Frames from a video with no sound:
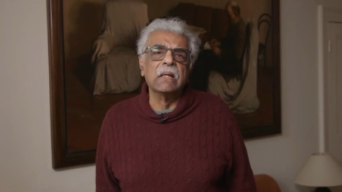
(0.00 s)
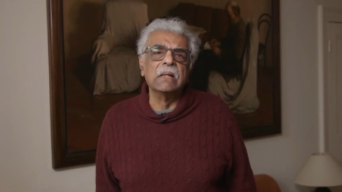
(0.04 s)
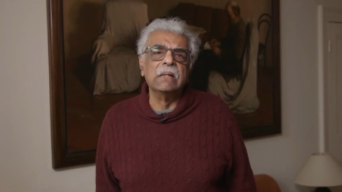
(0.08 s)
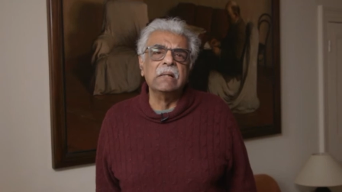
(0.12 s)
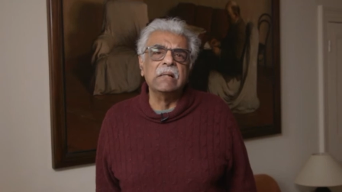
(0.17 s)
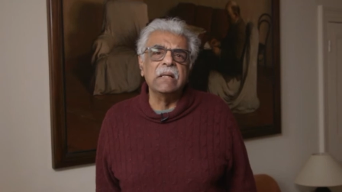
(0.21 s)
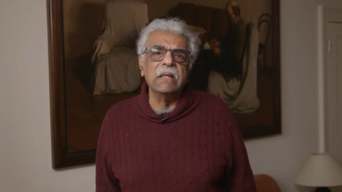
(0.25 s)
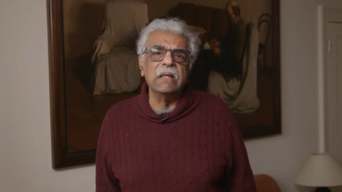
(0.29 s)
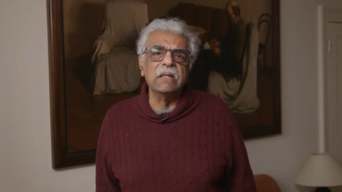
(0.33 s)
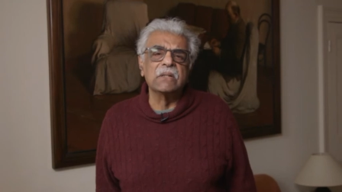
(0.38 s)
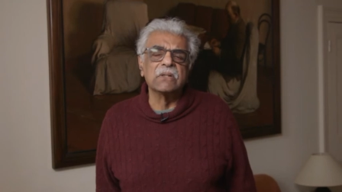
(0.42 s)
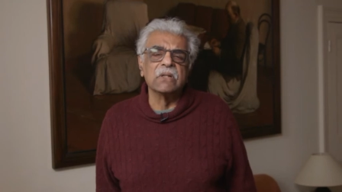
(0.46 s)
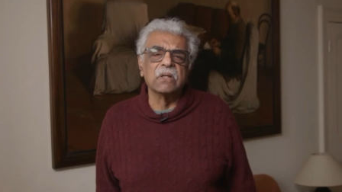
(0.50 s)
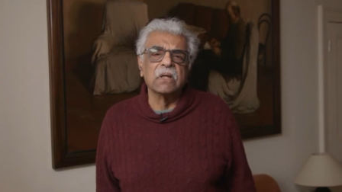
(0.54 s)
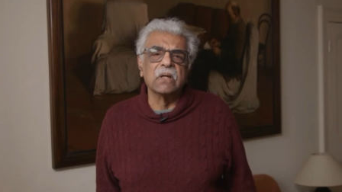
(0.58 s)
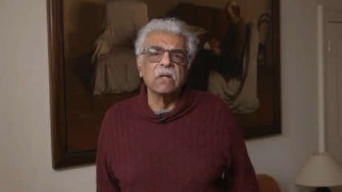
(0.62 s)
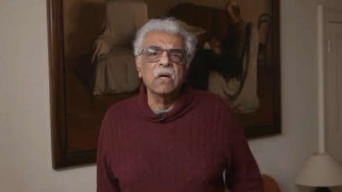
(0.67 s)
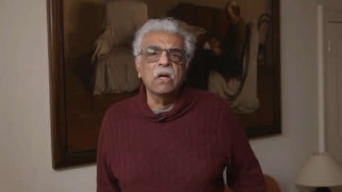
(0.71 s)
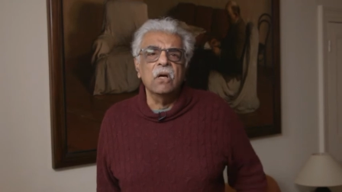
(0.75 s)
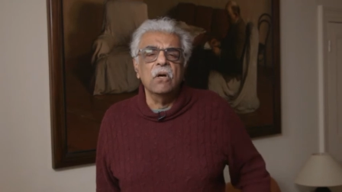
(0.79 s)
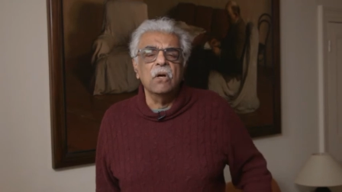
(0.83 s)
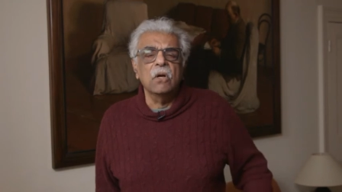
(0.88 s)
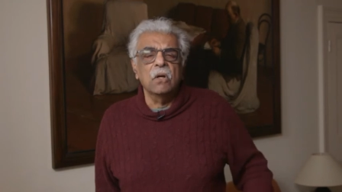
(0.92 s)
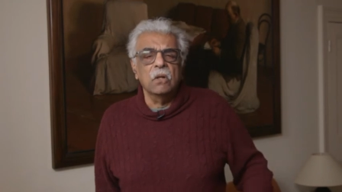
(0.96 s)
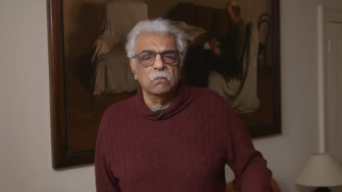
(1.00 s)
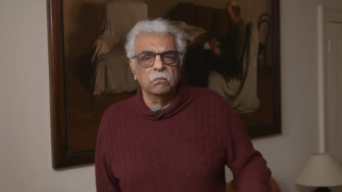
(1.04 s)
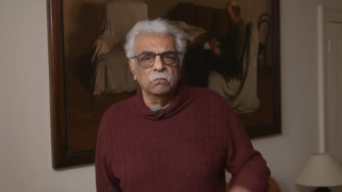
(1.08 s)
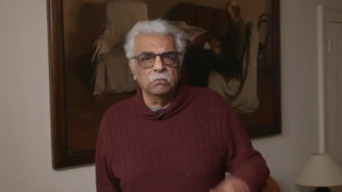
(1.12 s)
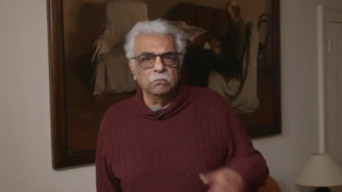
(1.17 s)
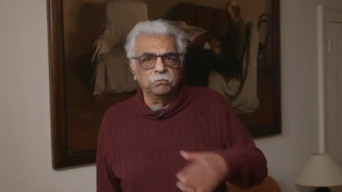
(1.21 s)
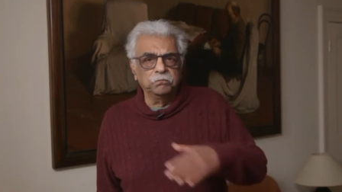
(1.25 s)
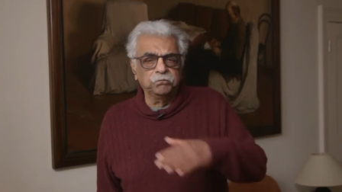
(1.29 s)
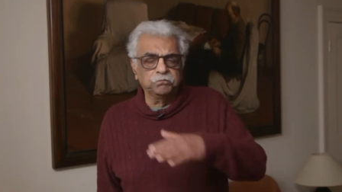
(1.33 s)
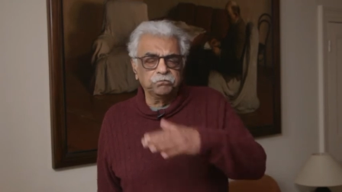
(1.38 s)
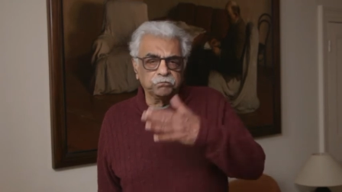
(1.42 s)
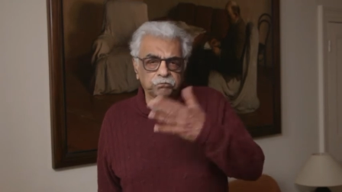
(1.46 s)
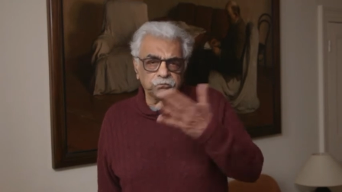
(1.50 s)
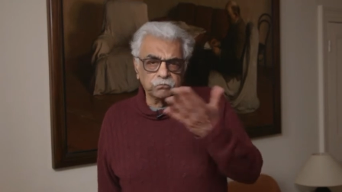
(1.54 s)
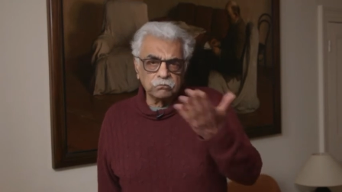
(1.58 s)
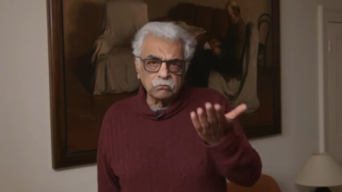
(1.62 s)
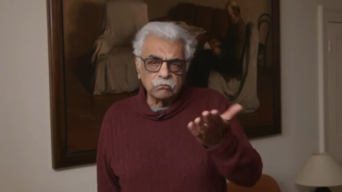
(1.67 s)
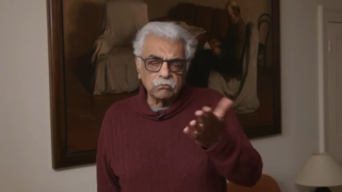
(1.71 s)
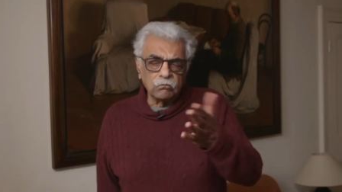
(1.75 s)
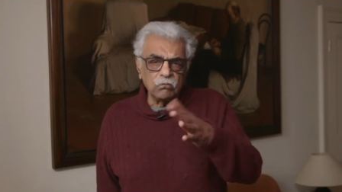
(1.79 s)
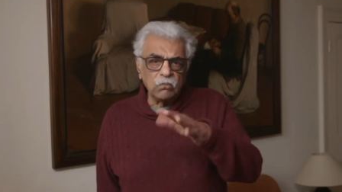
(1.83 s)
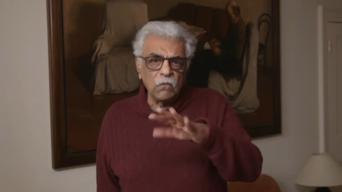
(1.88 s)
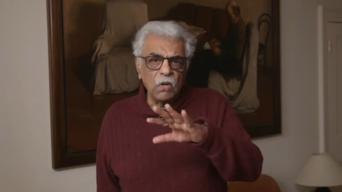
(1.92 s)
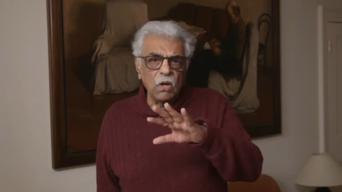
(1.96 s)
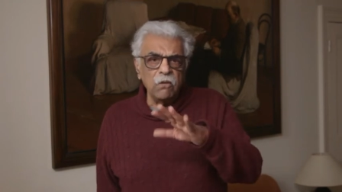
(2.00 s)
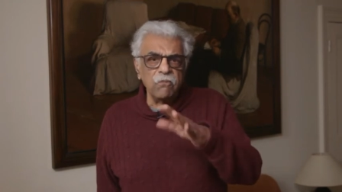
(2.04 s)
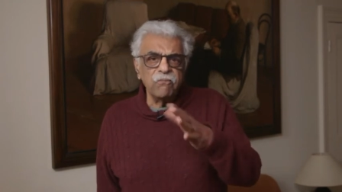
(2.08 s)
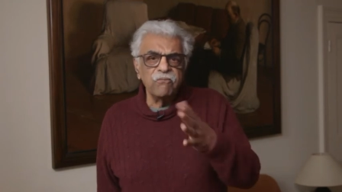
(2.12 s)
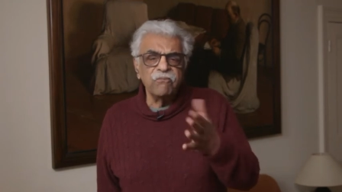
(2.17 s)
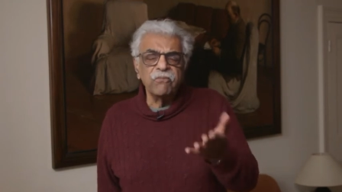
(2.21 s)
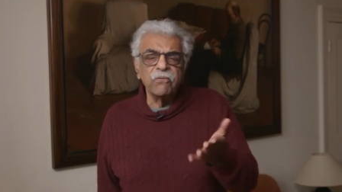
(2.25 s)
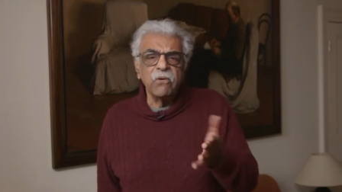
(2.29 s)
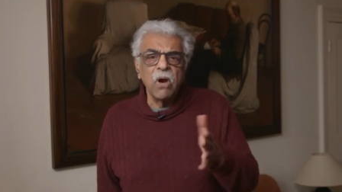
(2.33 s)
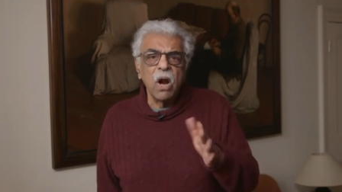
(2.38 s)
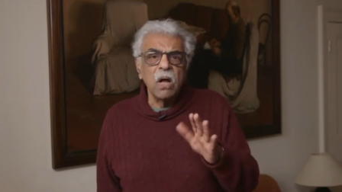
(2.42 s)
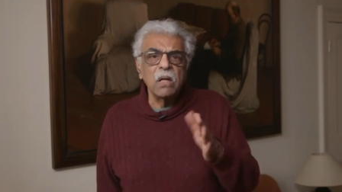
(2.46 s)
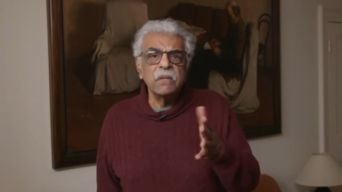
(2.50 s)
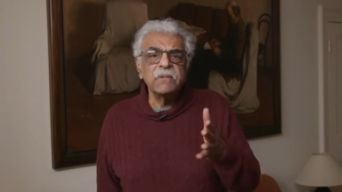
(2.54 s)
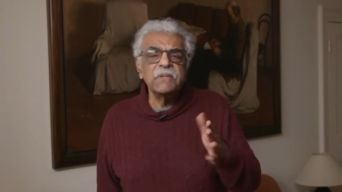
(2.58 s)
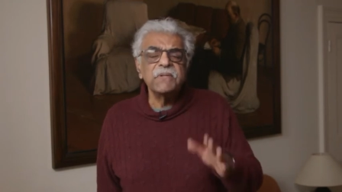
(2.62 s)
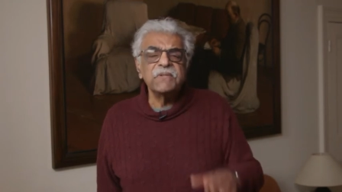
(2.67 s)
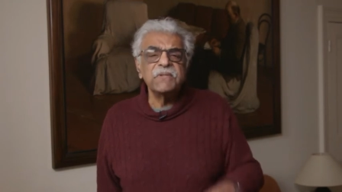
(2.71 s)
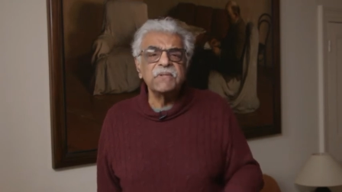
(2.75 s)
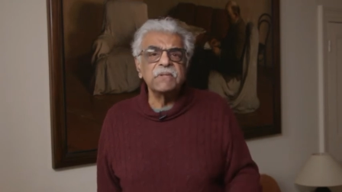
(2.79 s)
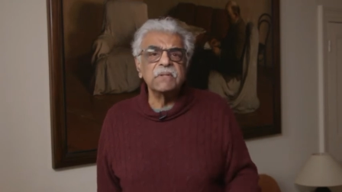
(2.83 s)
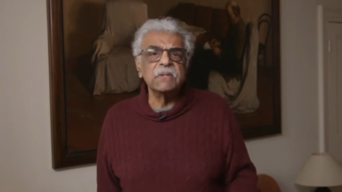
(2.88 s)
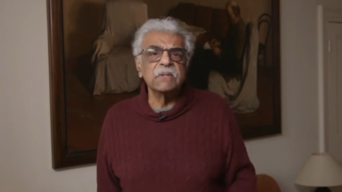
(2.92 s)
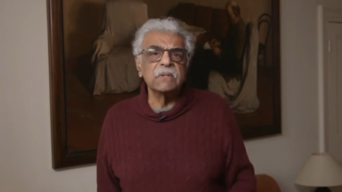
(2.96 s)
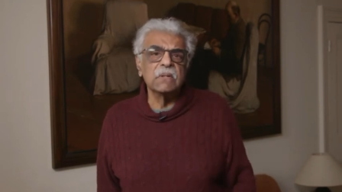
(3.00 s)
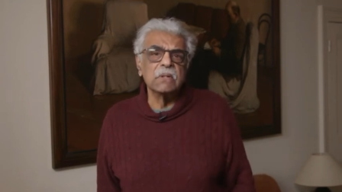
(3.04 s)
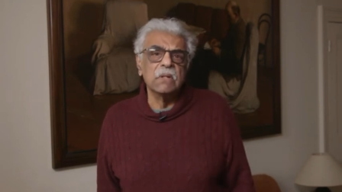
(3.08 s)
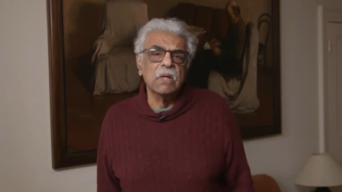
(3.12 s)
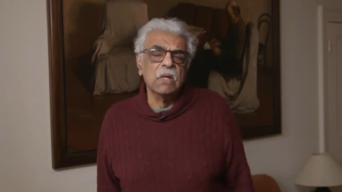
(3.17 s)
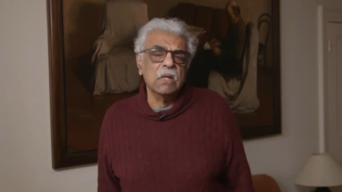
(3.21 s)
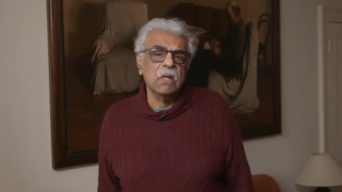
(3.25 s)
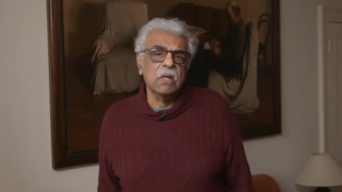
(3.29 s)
leader. France,